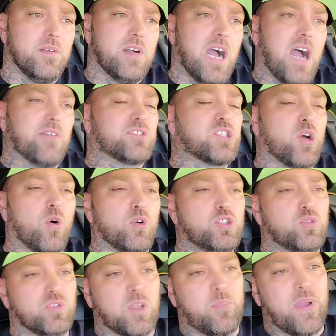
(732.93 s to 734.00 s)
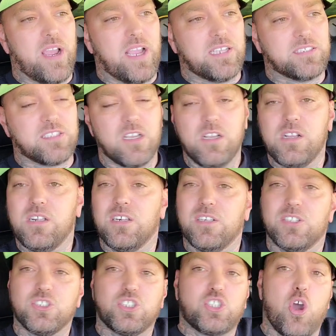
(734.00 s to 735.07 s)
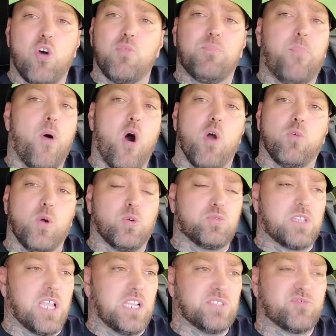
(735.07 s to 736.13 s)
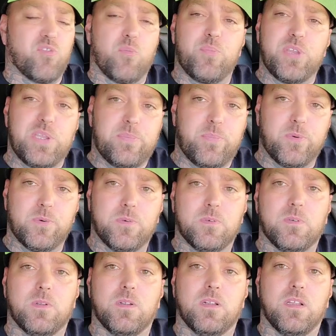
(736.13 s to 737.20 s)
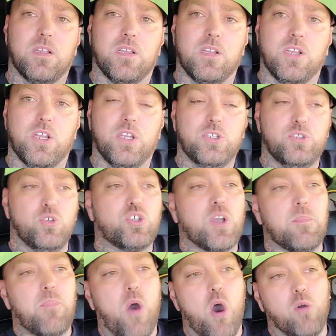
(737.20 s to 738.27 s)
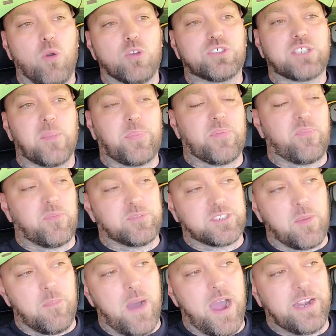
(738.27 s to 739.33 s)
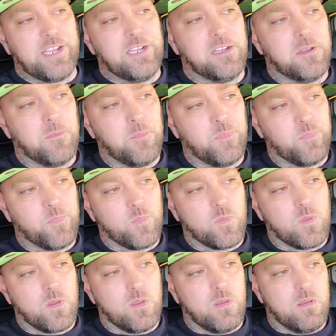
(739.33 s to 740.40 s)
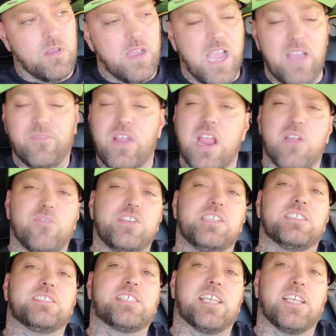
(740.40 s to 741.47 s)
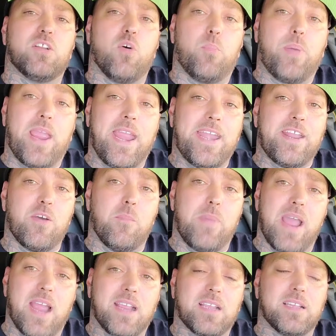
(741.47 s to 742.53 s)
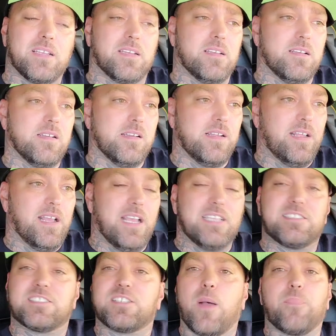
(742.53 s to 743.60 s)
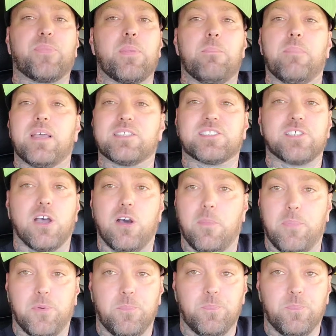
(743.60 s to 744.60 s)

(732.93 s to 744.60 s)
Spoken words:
I've told you in the past, don't borrow things from people. You can borrow something from somebody, have every intent on paying him back, and something mess up.